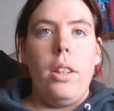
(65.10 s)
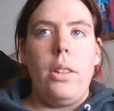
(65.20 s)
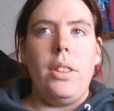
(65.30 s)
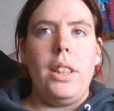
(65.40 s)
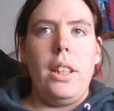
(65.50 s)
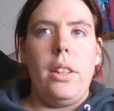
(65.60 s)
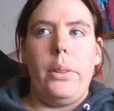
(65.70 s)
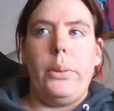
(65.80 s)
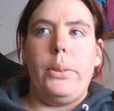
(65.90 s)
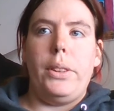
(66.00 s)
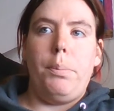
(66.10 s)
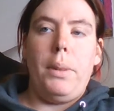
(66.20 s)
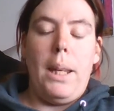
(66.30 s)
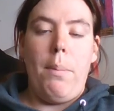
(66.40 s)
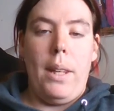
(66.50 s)
you see those
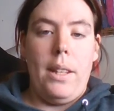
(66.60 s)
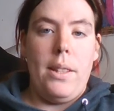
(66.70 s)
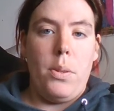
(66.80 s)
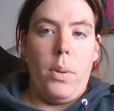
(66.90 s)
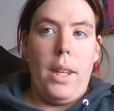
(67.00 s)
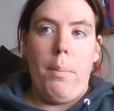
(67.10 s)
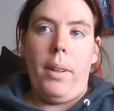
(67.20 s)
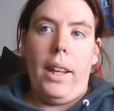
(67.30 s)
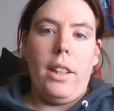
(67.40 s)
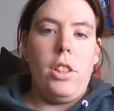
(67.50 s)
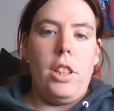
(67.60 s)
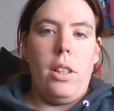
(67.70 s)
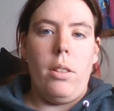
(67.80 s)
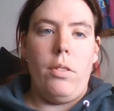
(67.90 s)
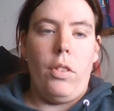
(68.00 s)
playpens where they put like a
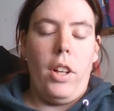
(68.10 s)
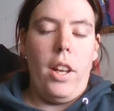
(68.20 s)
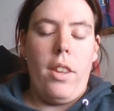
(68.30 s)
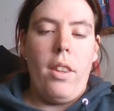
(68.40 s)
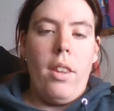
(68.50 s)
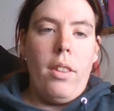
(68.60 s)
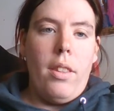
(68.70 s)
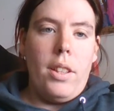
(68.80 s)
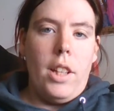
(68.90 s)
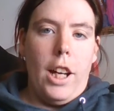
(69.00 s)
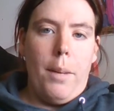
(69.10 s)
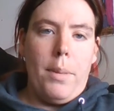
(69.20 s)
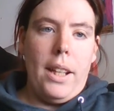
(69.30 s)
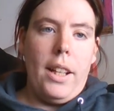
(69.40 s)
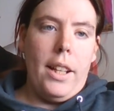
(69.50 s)
sheet over it, the top,
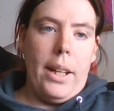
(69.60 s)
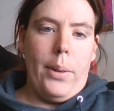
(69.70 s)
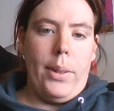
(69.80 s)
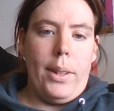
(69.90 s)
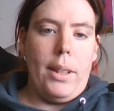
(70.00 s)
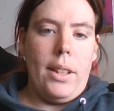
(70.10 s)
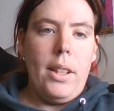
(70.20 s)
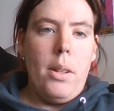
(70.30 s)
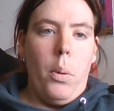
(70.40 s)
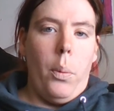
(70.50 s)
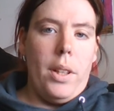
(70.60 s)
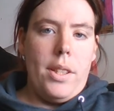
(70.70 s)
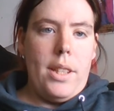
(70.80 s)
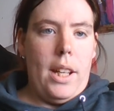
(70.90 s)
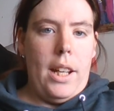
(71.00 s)
they cut out the one
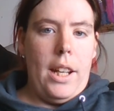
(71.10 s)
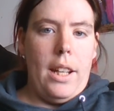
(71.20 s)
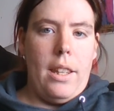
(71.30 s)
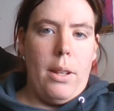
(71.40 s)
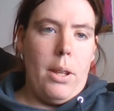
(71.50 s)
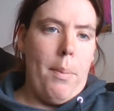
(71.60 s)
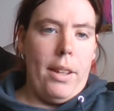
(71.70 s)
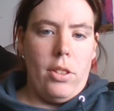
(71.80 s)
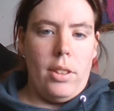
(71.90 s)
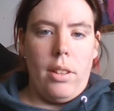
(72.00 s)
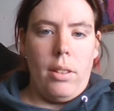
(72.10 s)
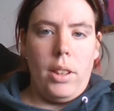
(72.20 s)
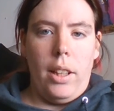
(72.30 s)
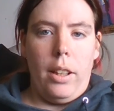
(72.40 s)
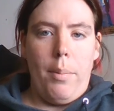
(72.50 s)
side, and then they make just a little
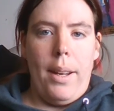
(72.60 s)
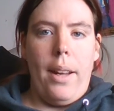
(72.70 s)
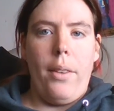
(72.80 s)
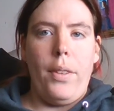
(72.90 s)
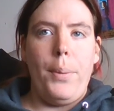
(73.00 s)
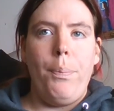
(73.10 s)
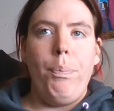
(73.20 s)
toddler bed out of it.